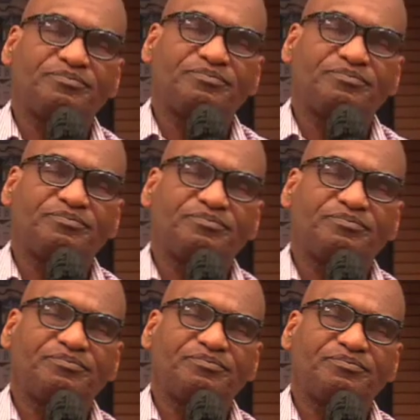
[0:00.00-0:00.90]
isn't it
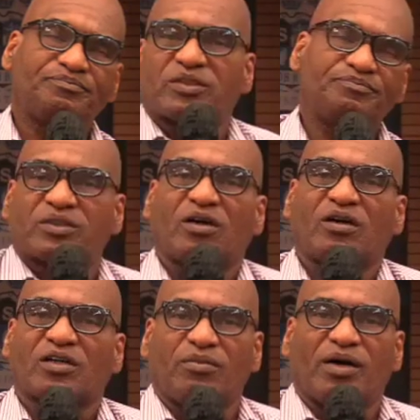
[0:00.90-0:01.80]
something that we're
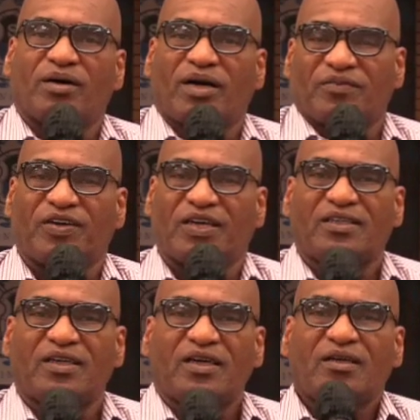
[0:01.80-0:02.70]
talking about by
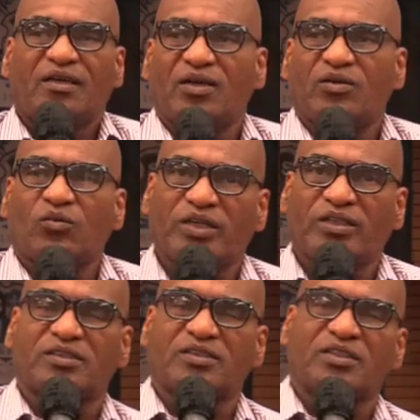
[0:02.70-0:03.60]
faith and
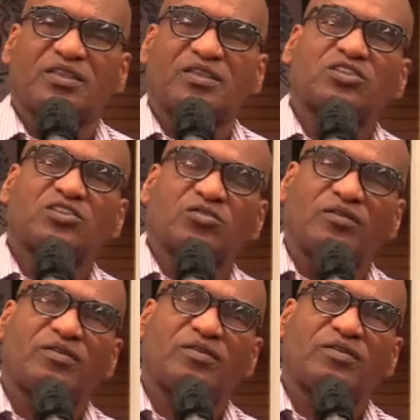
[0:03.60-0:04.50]
weaknesses and strength,